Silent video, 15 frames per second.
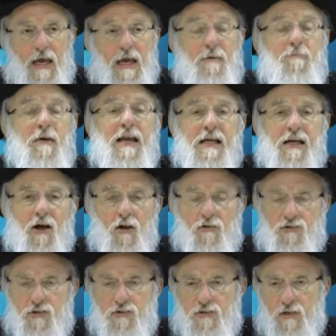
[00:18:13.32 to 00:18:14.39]
in many
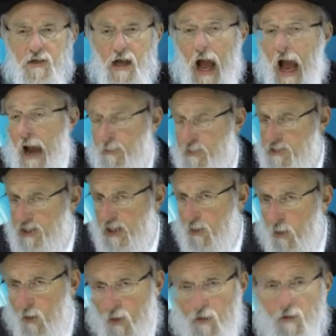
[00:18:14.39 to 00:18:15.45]
cultures, I would say
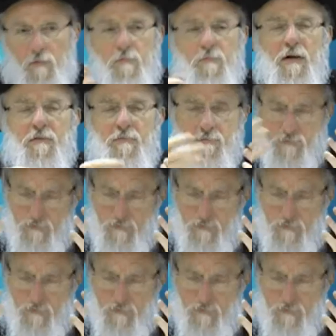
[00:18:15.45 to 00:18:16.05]
all, but